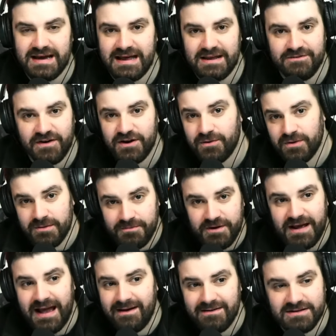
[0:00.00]
And if I don't want to put
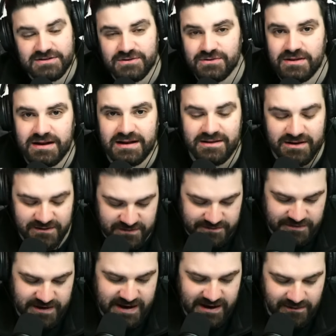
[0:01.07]
it out at all, then I don't have to
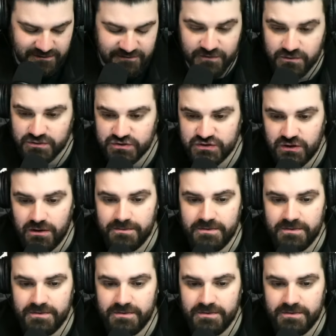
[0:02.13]
put it out full stop.